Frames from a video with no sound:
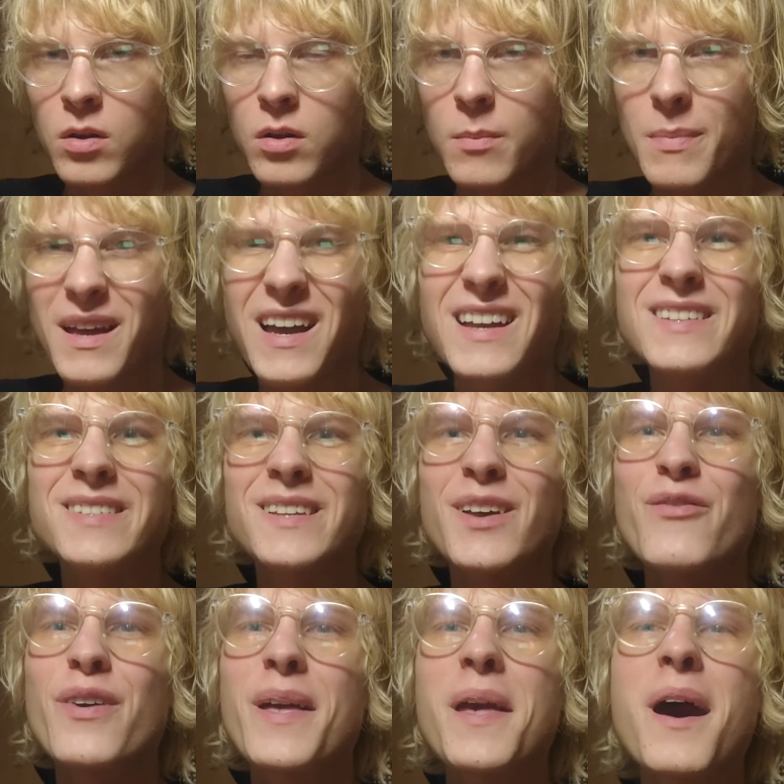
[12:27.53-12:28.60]
because
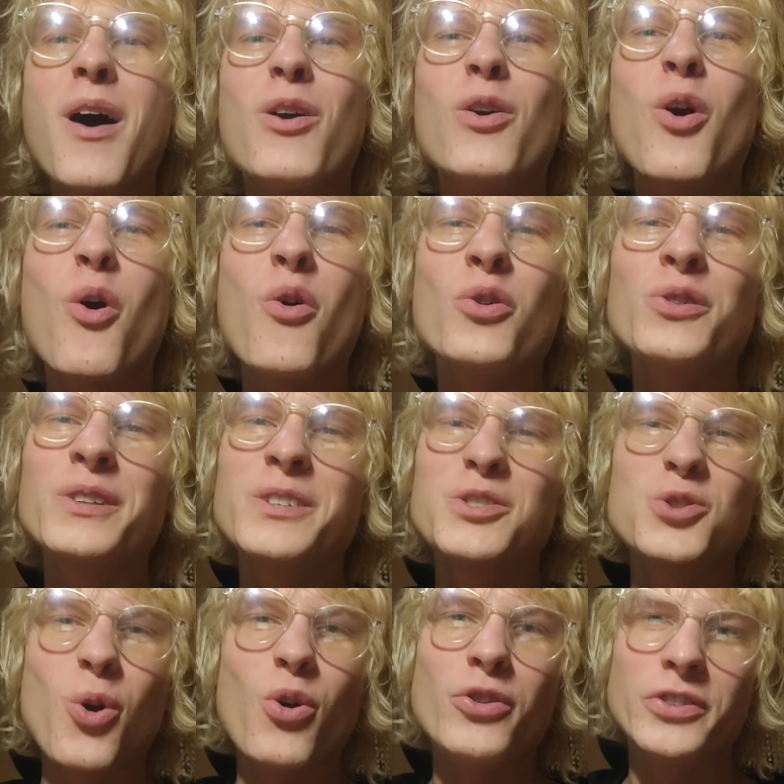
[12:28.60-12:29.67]
they are only
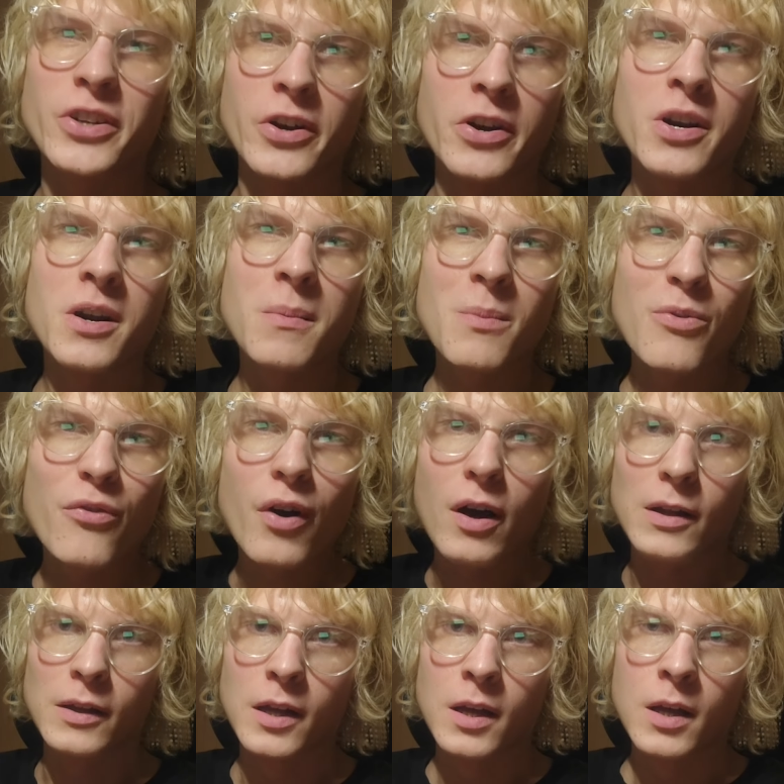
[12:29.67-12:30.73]
short-term
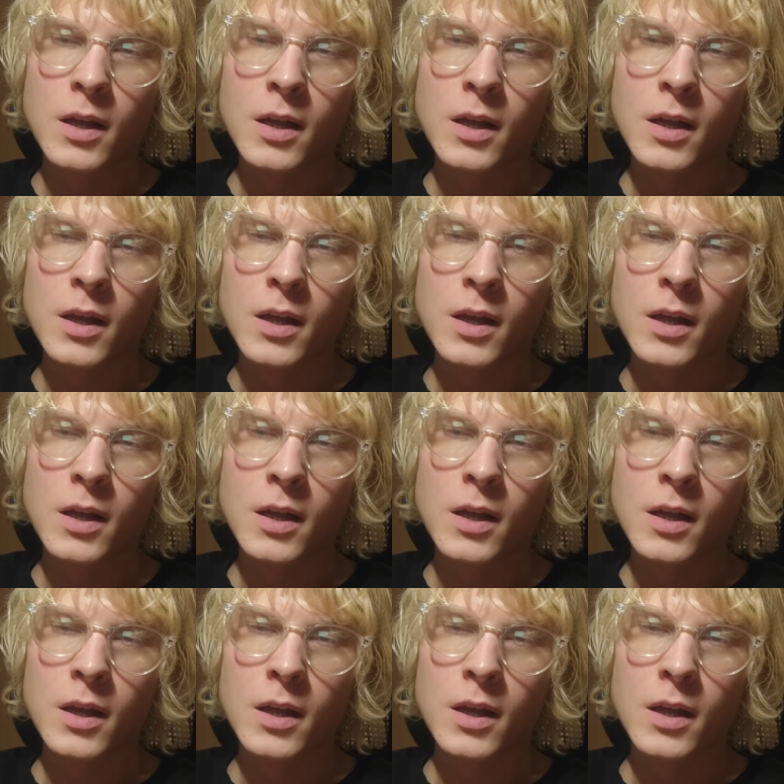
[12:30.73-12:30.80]
fun.